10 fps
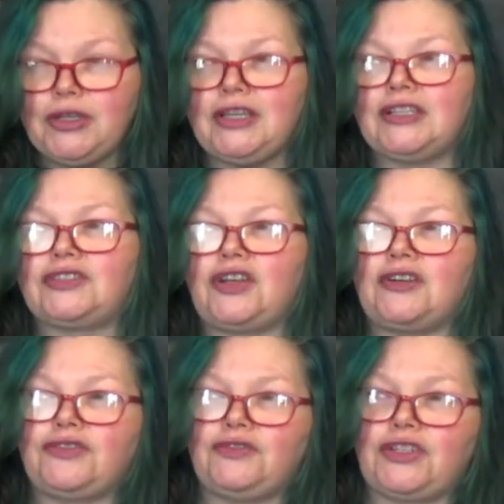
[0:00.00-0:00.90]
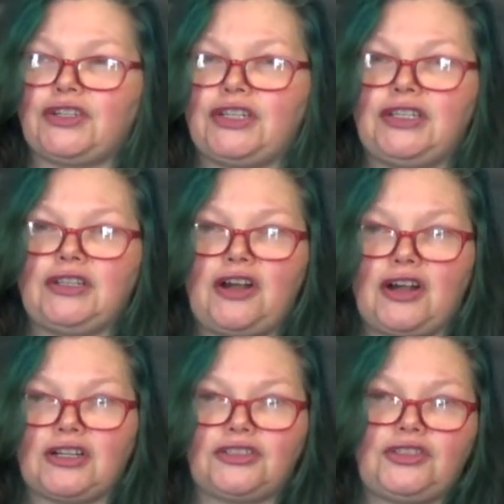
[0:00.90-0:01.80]
It's often very
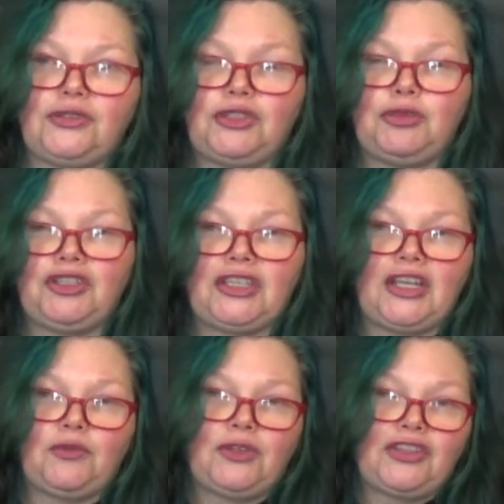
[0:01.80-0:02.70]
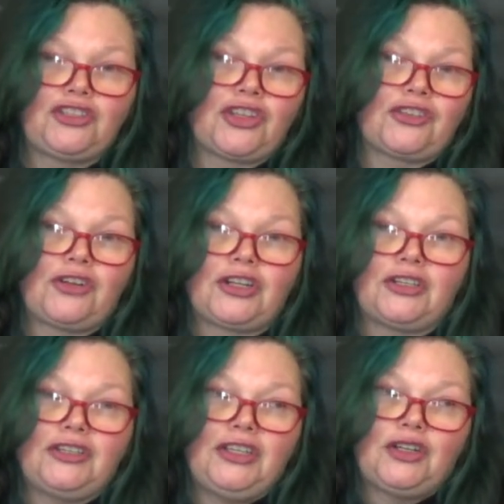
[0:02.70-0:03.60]
hard to communicate with each other
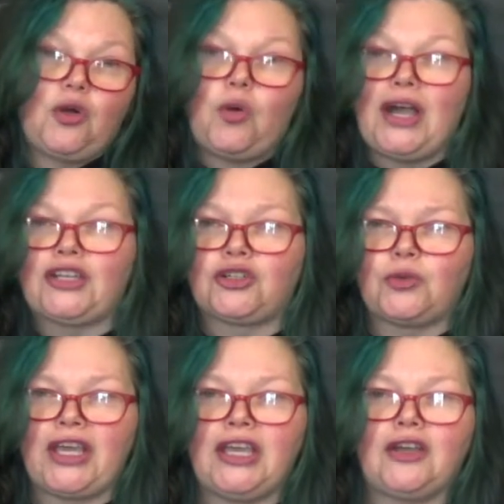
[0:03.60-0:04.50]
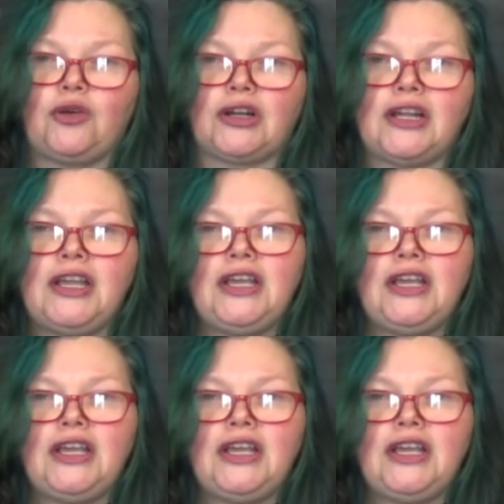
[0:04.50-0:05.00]
in a quieter way, or